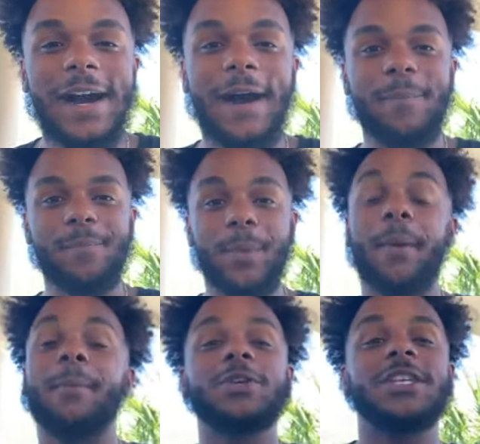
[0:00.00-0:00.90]

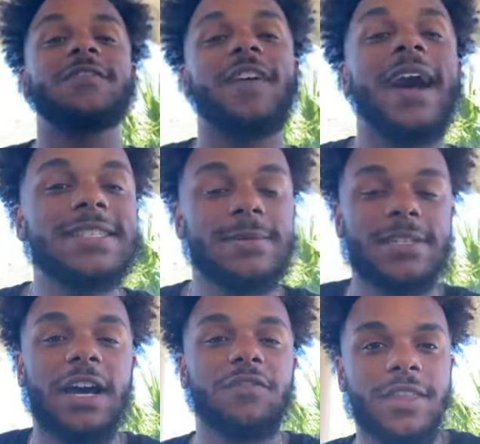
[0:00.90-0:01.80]
But Moses finds
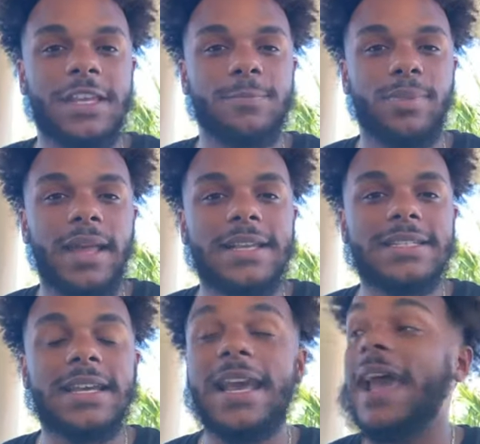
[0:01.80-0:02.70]
himself in this
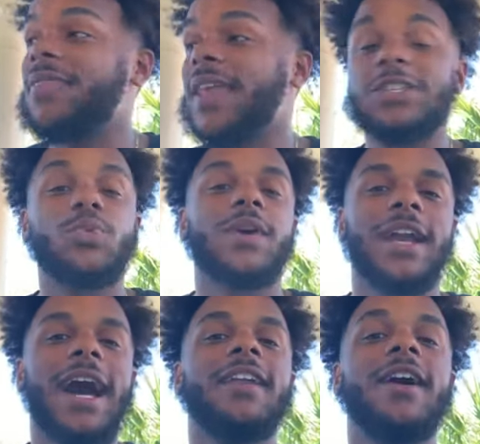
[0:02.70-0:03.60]
place, and that's where
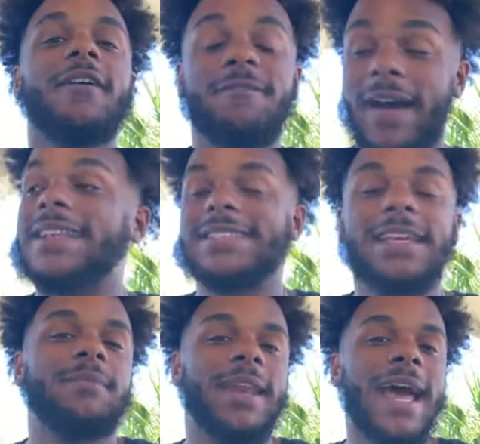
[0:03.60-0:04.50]
God finds
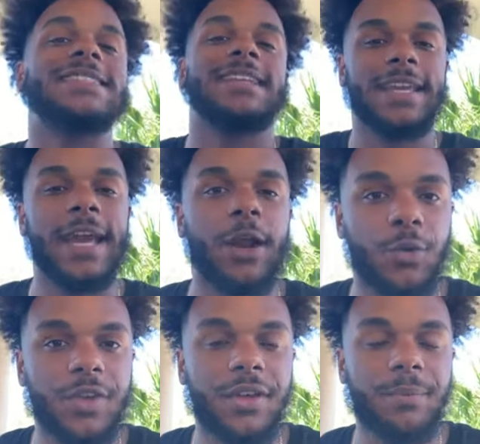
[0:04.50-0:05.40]
him and has an
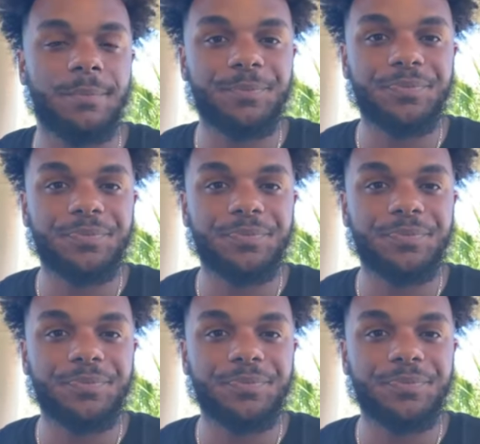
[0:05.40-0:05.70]
encounter with him.